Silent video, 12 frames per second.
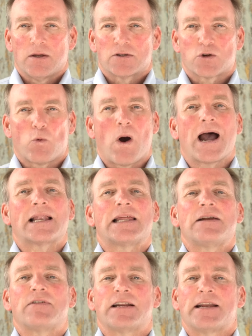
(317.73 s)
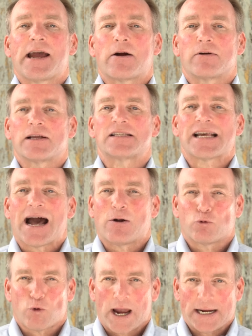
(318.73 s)
So why leave an inheritance
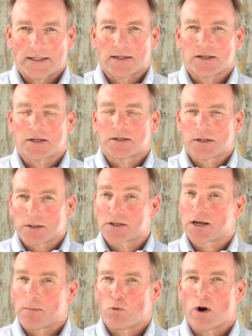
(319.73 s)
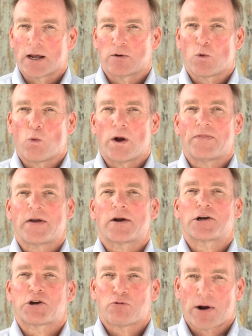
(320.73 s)
outright to someone when
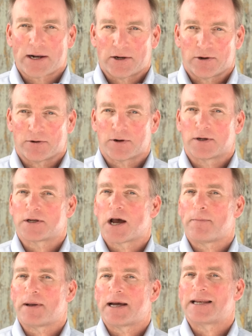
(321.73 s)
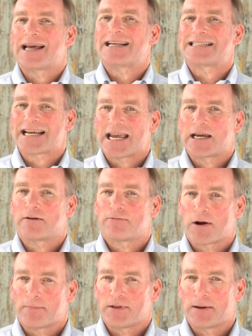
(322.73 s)
their creditor could come in and take it
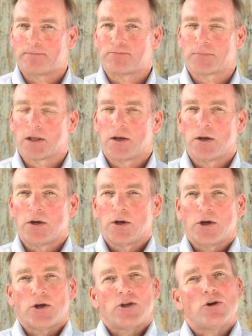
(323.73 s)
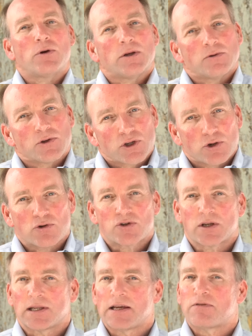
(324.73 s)
from them? You can choose
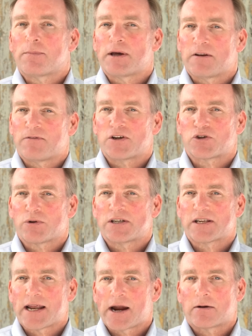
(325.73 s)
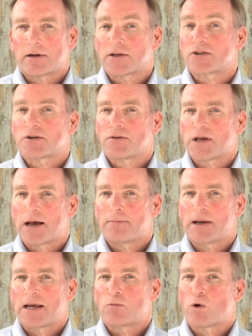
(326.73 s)
to leave a beneficiary's inheritance to
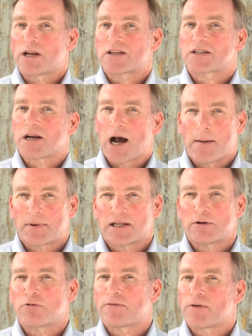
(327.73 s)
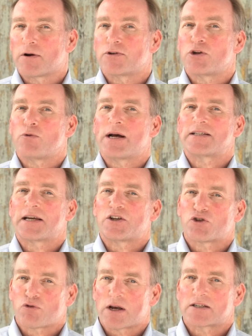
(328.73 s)
them in what is commonly referred to as a
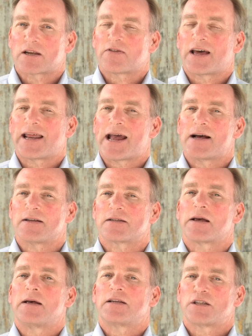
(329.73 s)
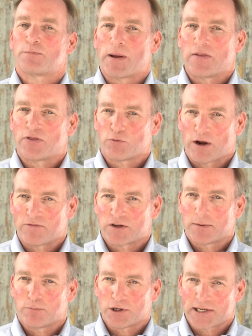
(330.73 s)
trust that has
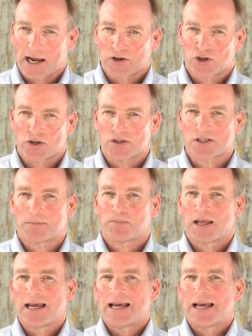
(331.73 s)
spendthrift protections,